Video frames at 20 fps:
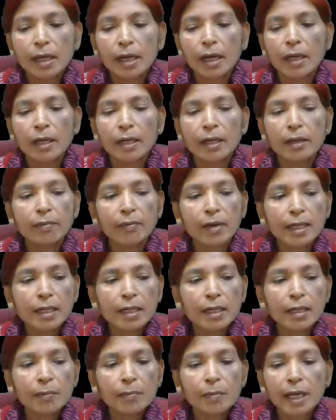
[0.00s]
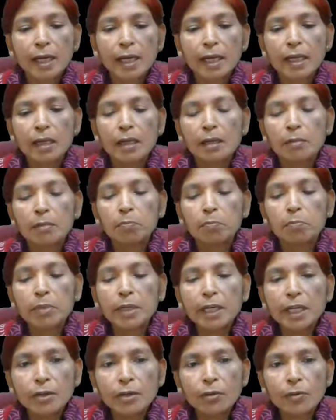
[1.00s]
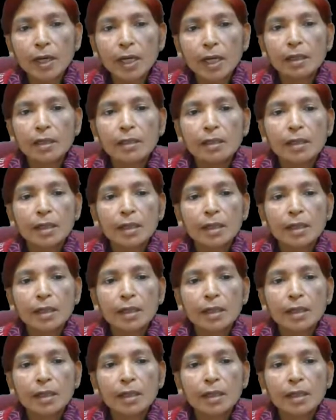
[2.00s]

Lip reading: and divided by B12.